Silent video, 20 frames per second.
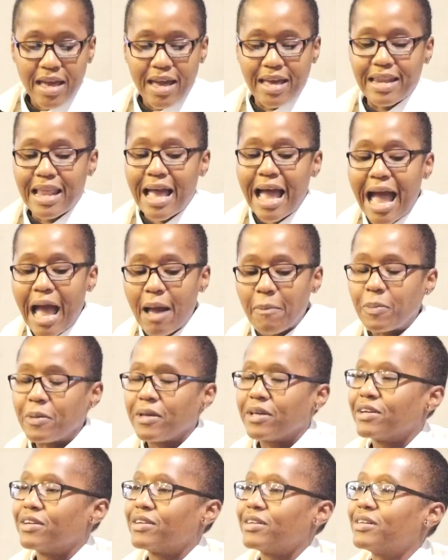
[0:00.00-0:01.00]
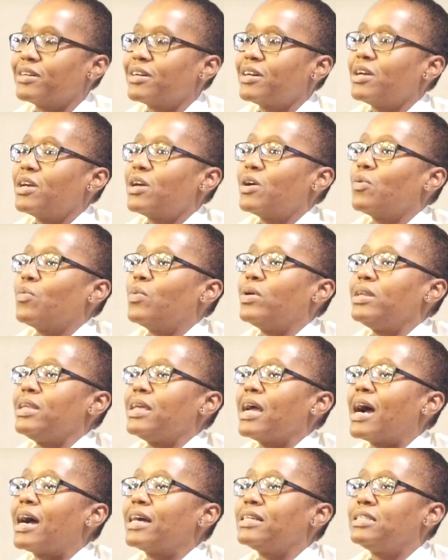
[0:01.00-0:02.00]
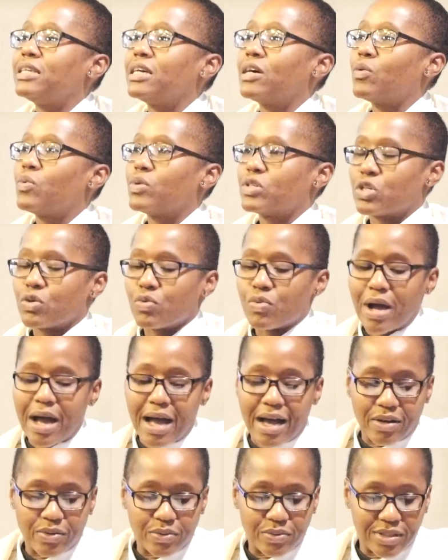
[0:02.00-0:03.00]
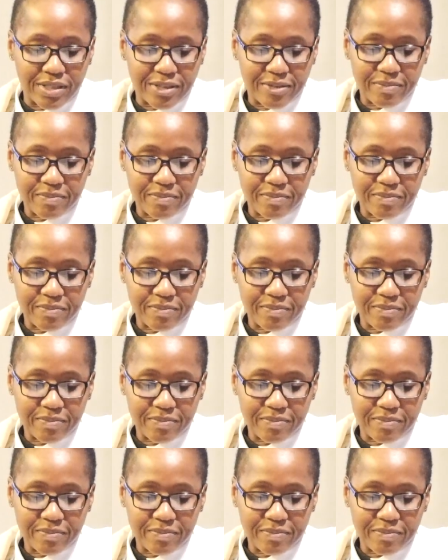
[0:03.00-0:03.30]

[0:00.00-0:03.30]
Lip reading: and happier when the idea was around.